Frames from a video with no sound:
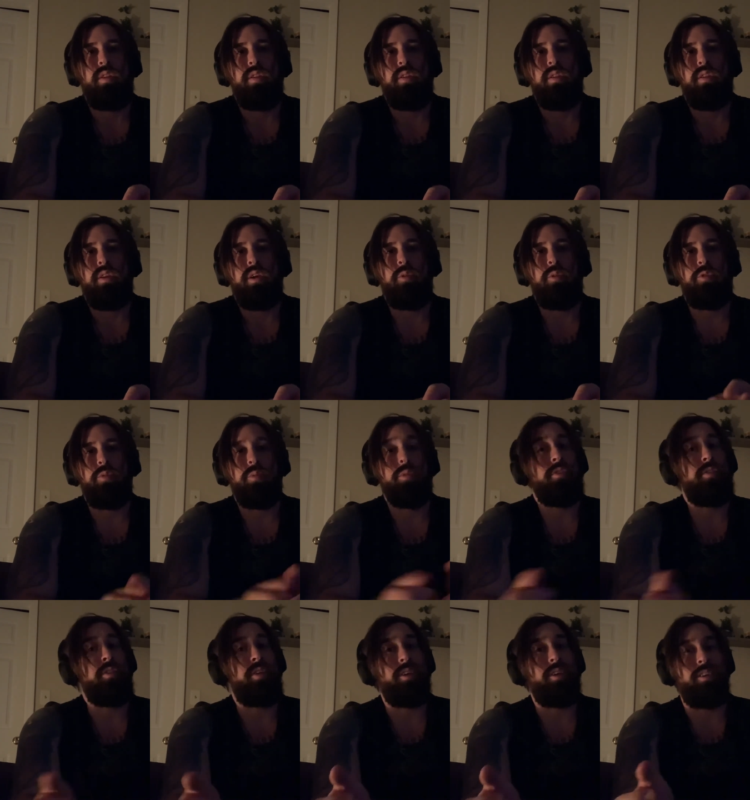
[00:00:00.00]
I was once
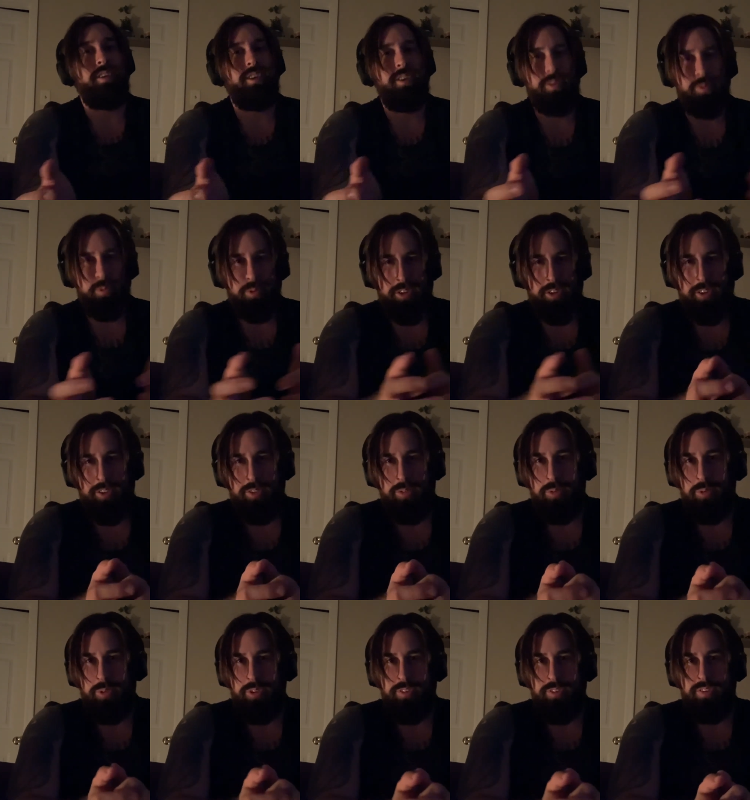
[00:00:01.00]
again walking through
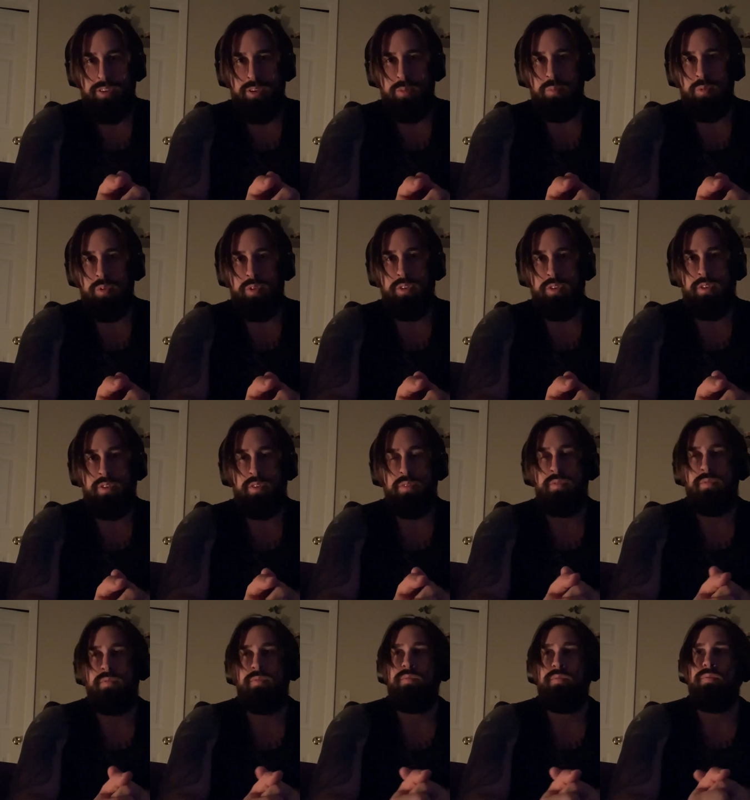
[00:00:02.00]
these same woods,
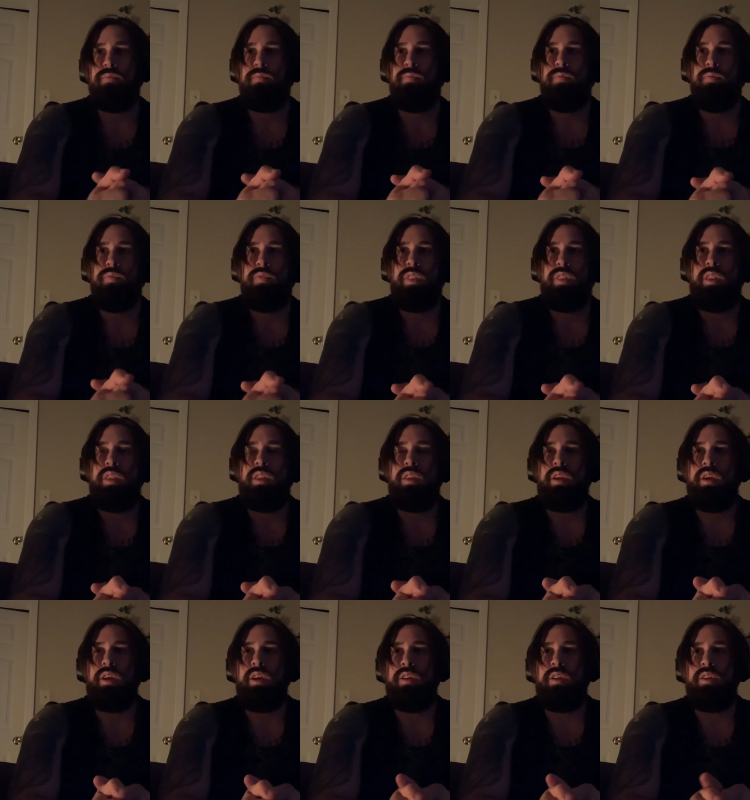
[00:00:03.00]

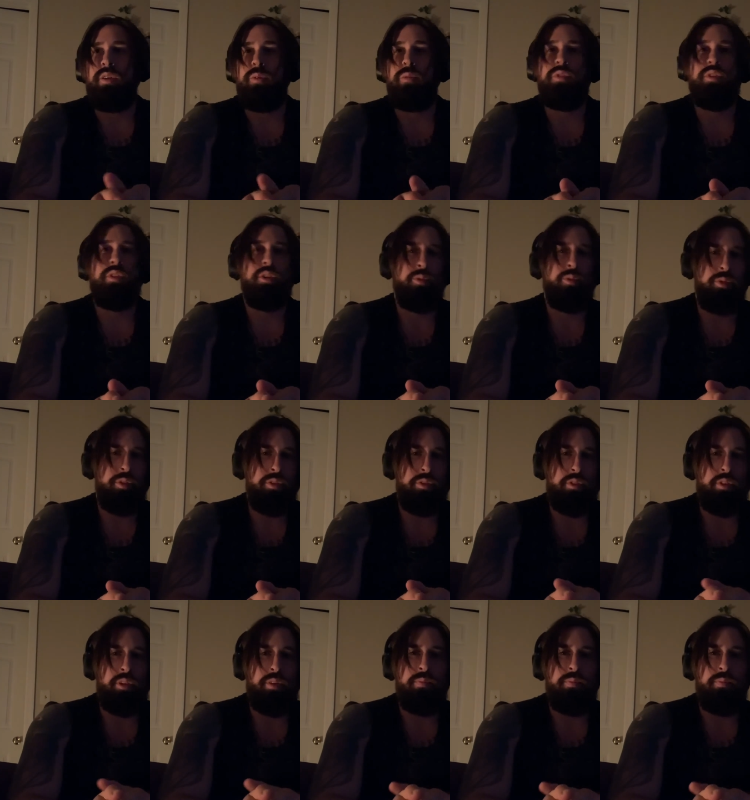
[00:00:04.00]
and I was alone this time.